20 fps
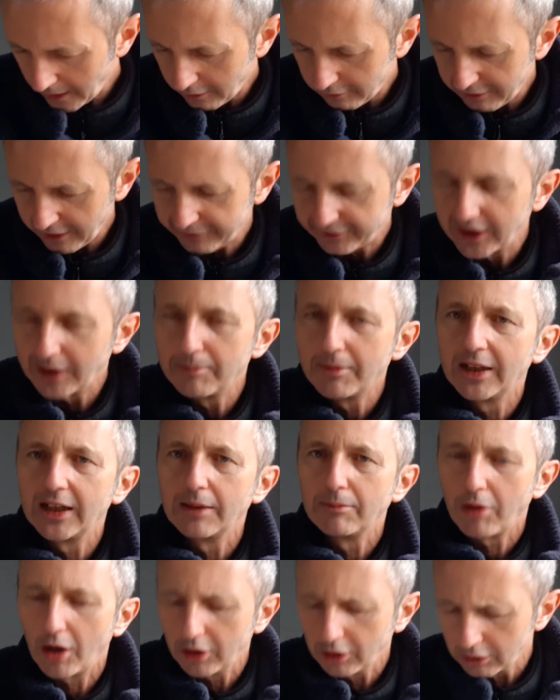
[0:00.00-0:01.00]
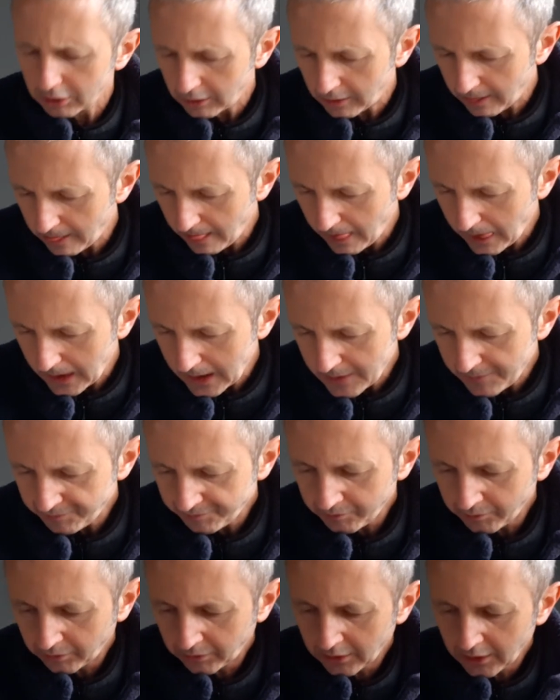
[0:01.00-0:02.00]
15-minute boil.
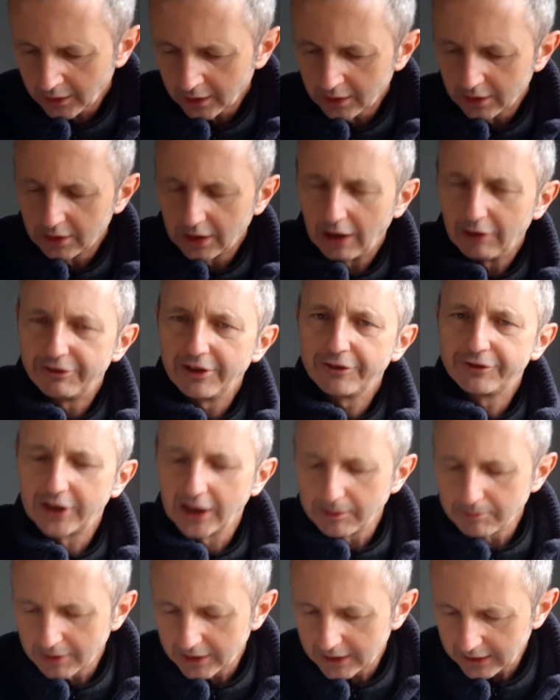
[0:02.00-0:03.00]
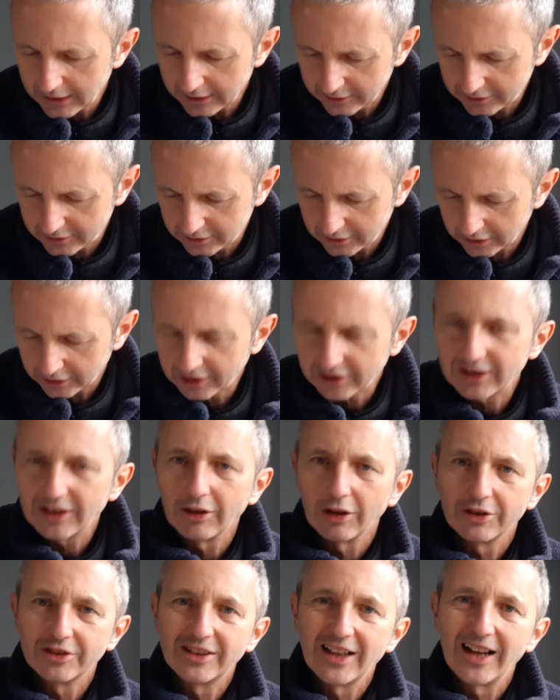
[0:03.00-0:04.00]
About 15 minutes,
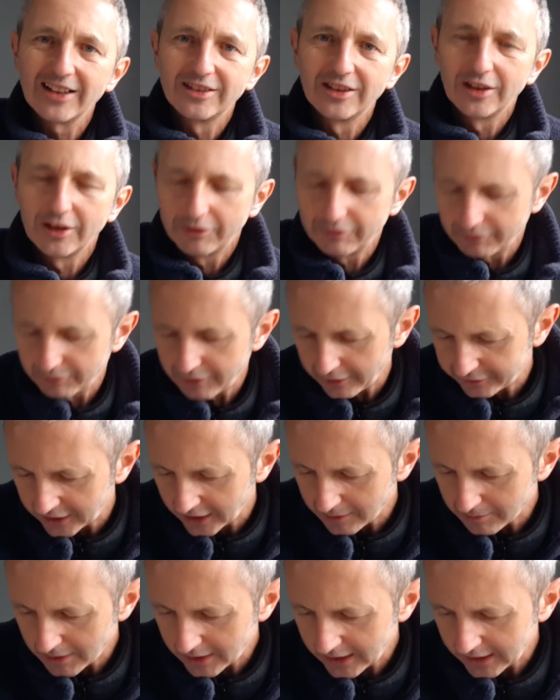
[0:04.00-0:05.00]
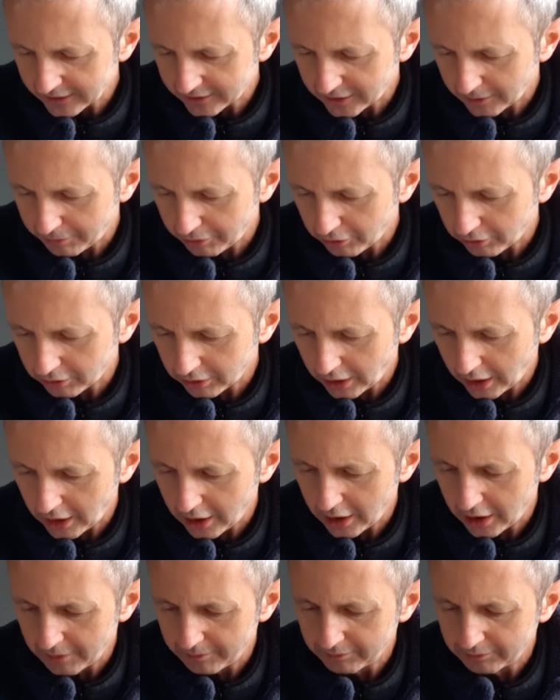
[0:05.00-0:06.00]
I started with 15 minutes. I put
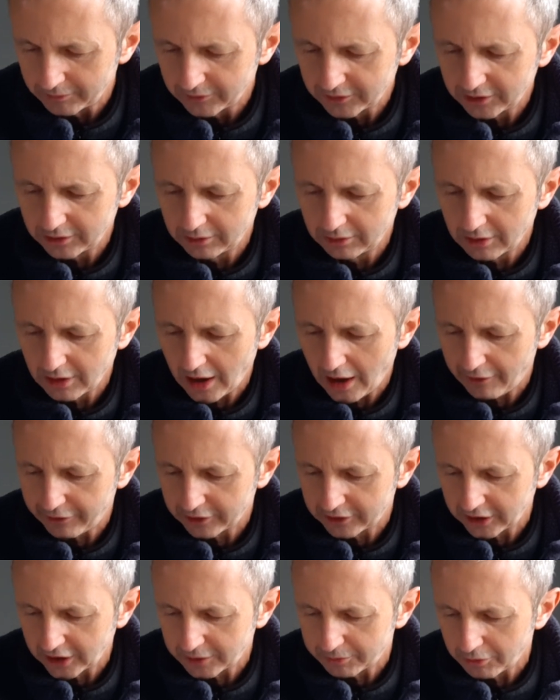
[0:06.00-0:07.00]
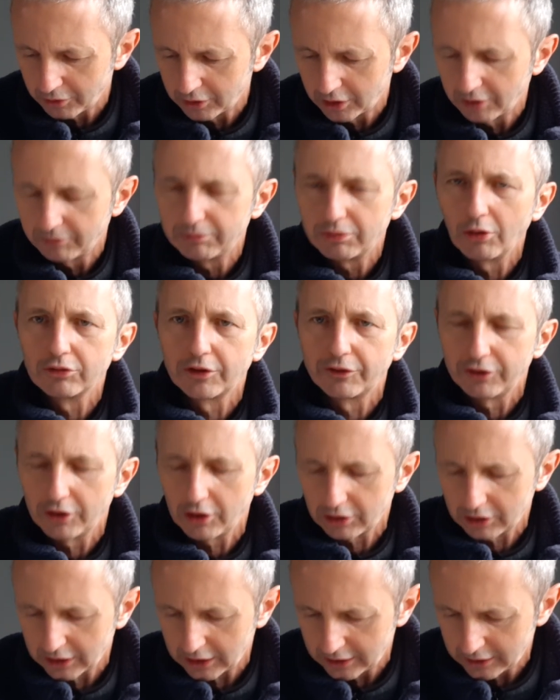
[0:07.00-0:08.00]
half a teaspoon of
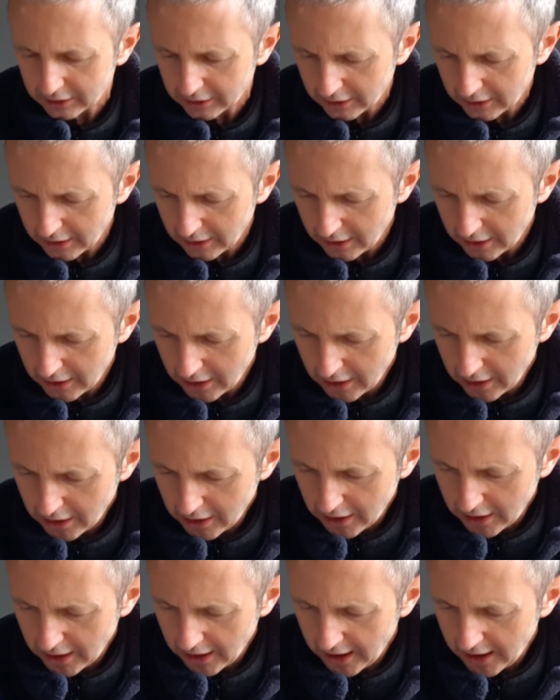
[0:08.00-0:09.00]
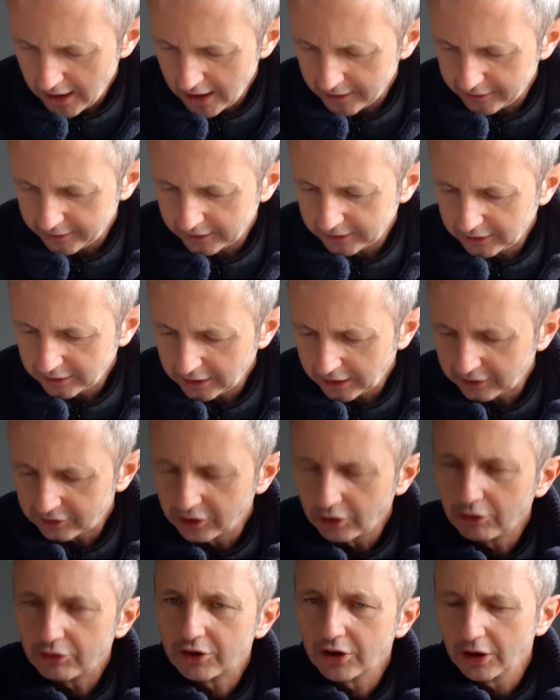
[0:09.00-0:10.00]
protoflockin and the yeast
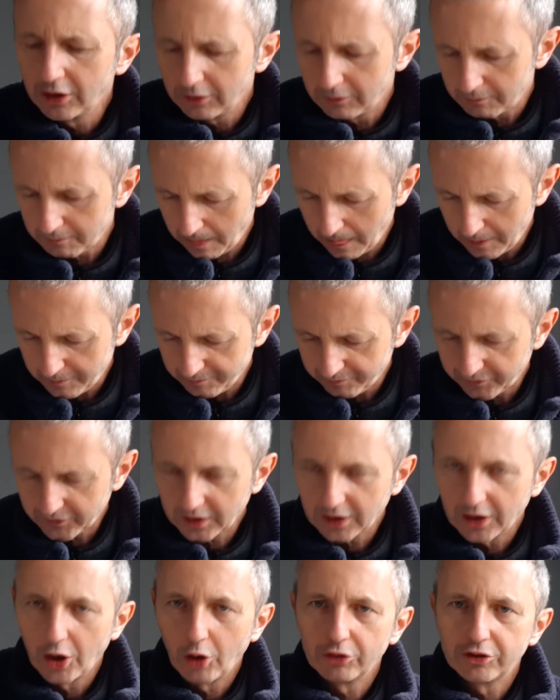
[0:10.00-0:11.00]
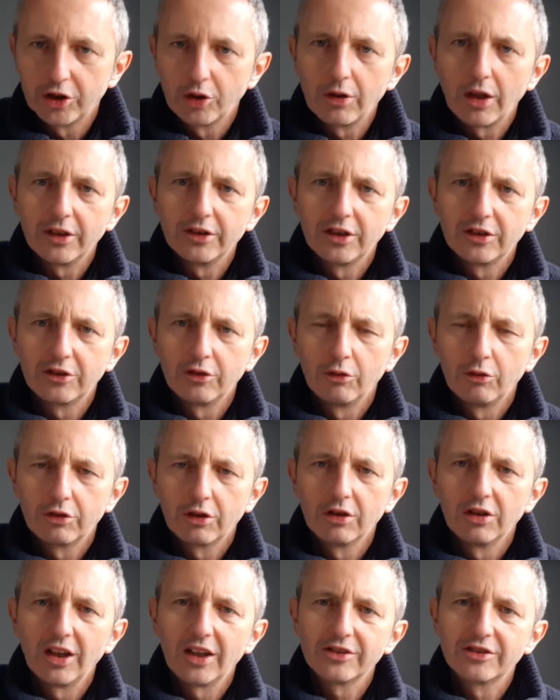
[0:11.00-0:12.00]
nutrient. I always do that yeast
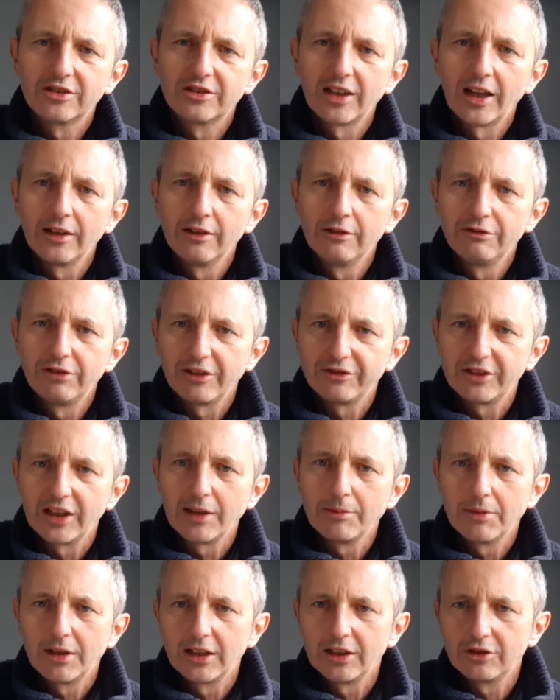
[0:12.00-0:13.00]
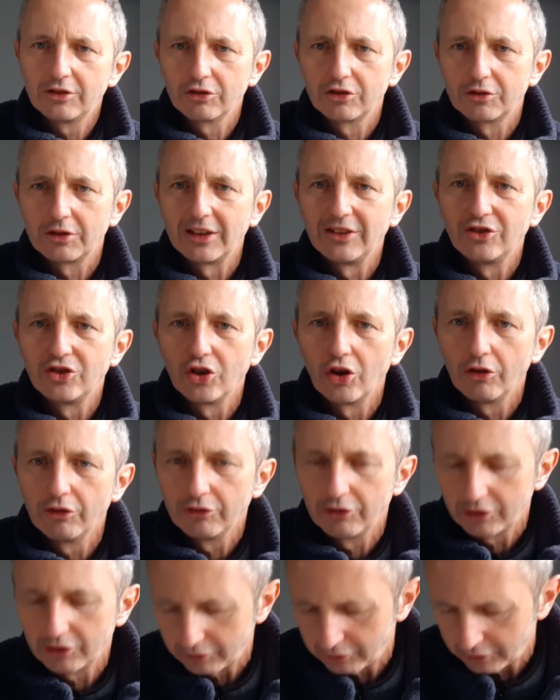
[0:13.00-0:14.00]
nutrient last 10-15 minutes, just
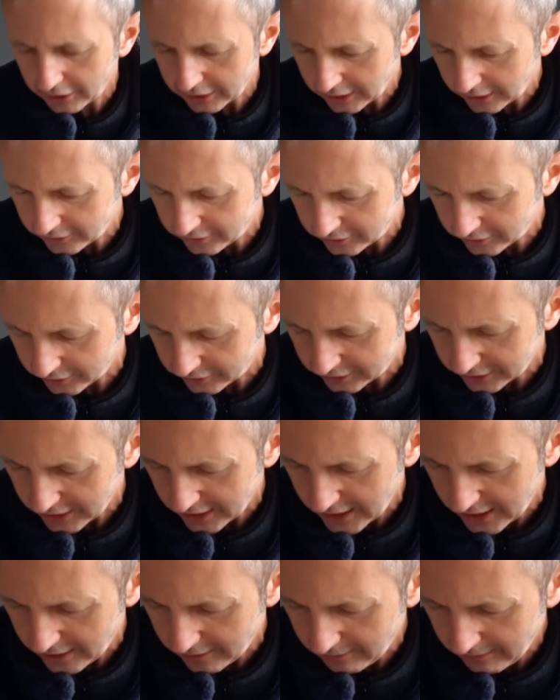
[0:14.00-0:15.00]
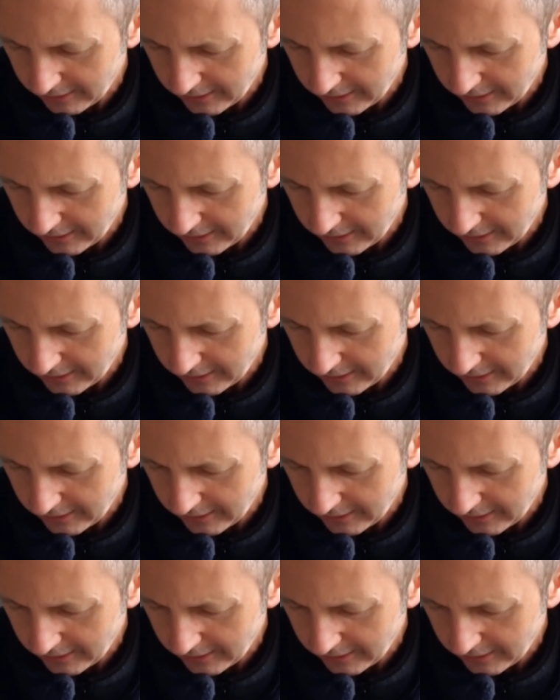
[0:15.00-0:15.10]
insurance for the yeast to start.